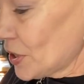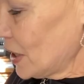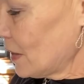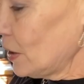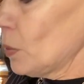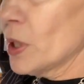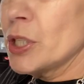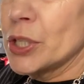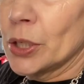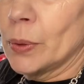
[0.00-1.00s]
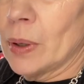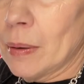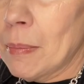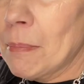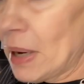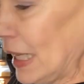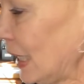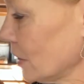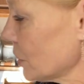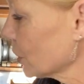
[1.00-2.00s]
thing that you want to do, my
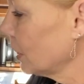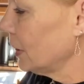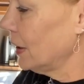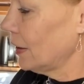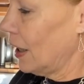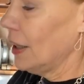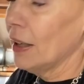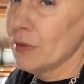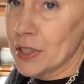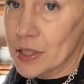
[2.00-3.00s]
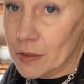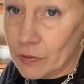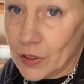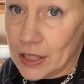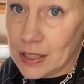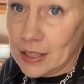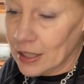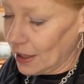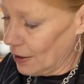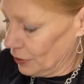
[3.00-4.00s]
hands are clean, I have disinfected the
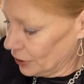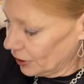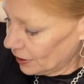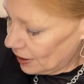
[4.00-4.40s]
counter,